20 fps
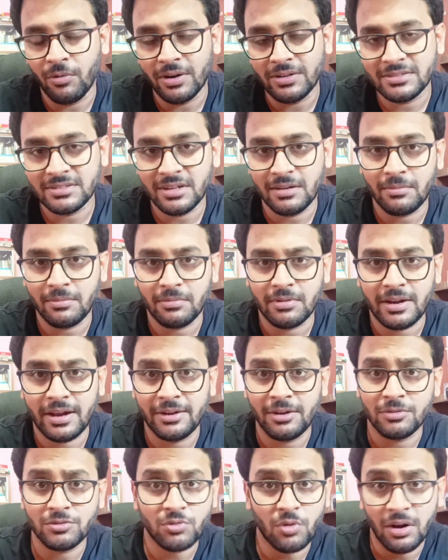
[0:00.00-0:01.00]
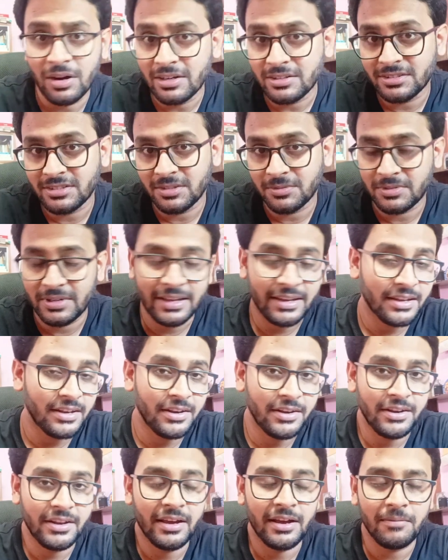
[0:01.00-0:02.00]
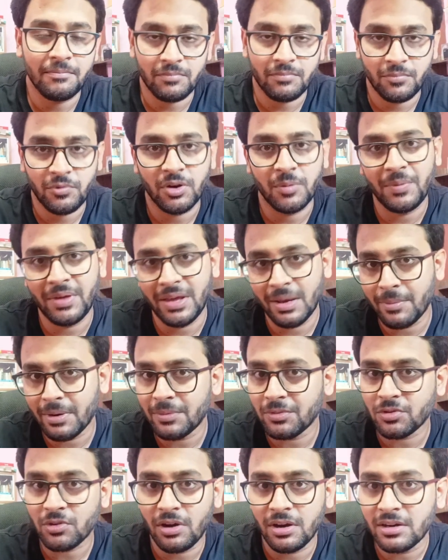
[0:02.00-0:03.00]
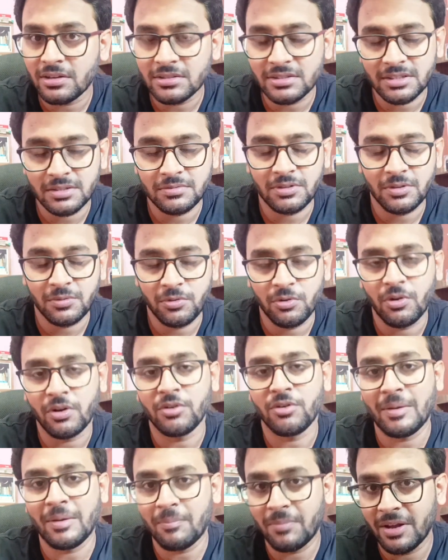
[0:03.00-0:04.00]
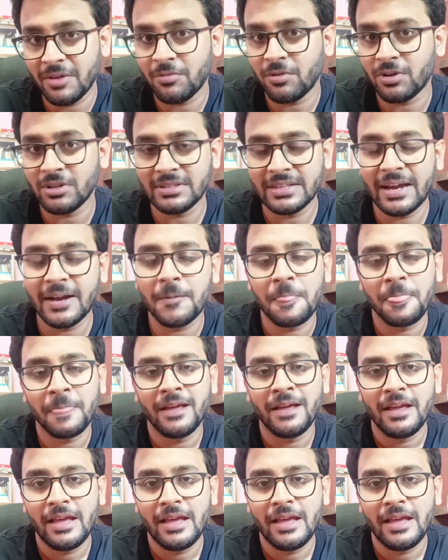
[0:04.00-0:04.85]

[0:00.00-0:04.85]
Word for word: want some kind of scholarships like in india for pmrf scholarships if you want to apply for that